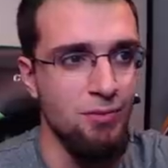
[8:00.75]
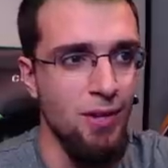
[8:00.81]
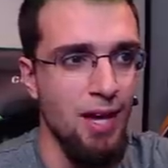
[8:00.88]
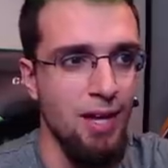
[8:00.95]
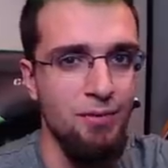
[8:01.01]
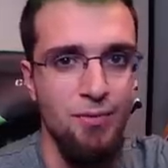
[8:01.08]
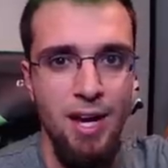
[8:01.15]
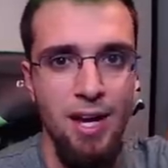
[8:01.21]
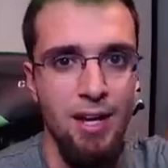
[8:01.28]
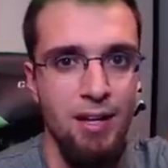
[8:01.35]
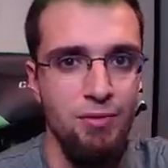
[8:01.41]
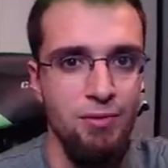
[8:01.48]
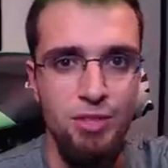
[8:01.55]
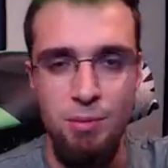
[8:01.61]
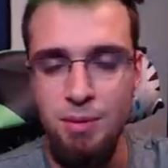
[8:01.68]
5,
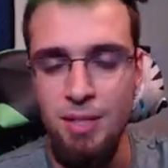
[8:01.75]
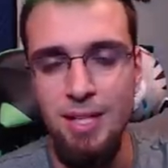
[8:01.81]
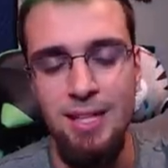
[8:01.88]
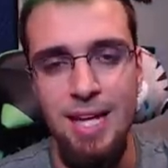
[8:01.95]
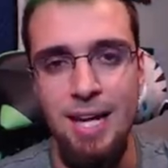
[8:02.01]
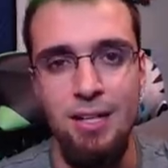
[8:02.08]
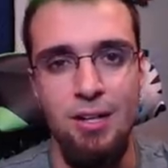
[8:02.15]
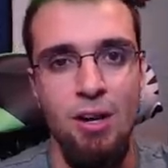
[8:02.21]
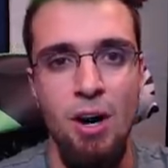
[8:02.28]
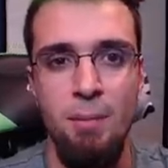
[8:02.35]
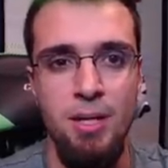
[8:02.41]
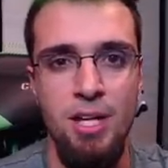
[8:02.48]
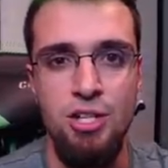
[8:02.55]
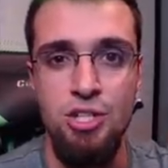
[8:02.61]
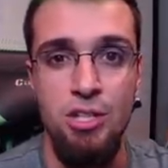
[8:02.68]
5, something like that, a
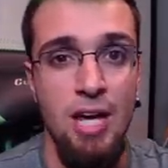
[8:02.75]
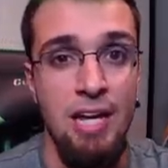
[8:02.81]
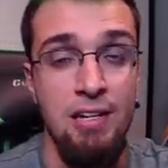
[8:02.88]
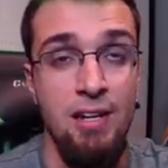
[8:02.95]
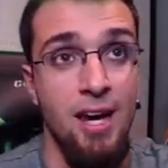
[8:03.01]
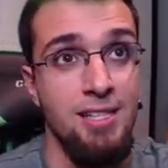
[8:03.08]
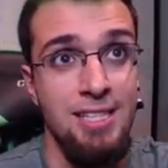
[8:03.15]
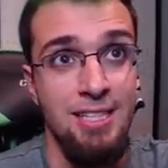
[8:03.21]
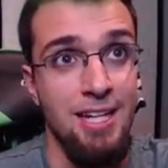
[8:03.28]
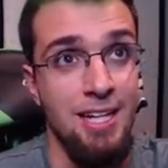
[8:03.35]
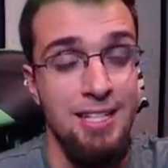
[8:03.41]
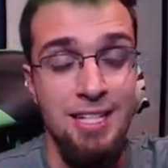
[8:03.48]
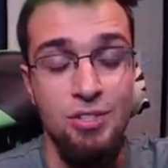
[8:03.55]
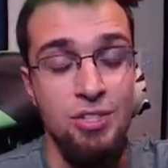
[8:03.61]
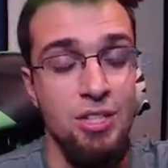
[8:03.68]
combination, and not seeing any
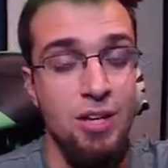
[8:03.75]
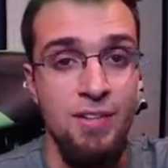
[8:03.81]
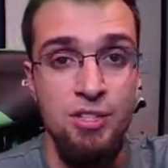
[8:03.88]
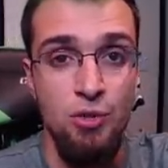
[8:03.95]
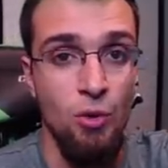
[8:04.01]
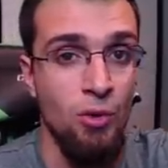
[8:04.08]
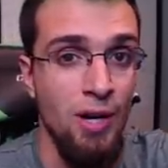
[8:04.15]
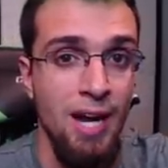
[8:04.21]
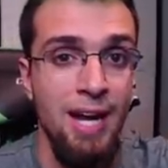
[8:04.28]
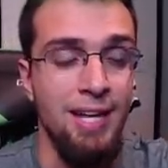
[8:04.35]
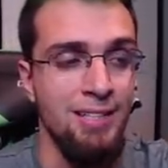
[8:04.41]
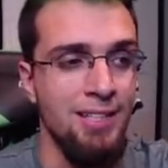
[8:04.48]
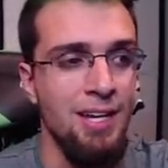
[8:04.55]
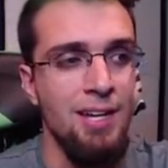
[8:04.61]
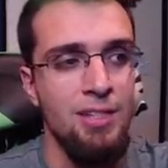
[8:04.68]
tier 7s or
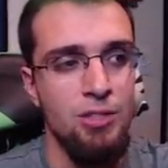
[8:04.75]
8s.